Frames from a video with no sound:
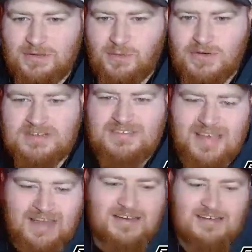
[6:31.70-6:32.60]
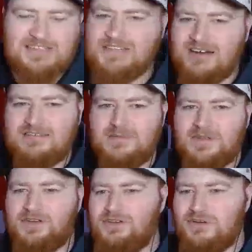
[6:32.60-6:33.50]
were excited to start
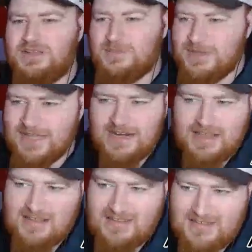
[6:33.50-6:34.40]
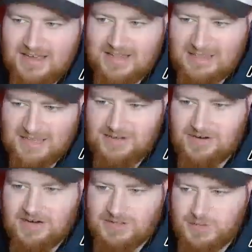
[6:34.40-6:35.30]
something new at the beginning of the
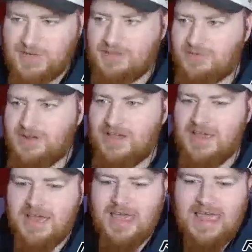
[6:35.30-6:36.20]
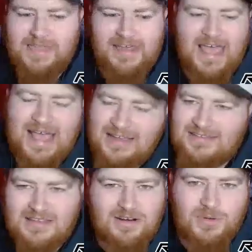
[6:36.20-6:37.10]
year in 23, and then as
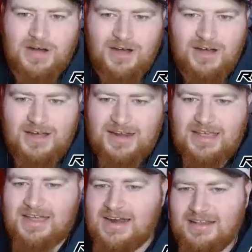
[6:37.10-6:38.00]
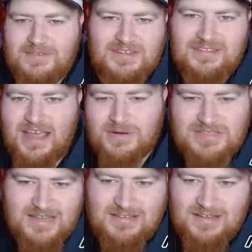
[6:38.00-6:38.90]
the year went on, it kind of left a sour taste in a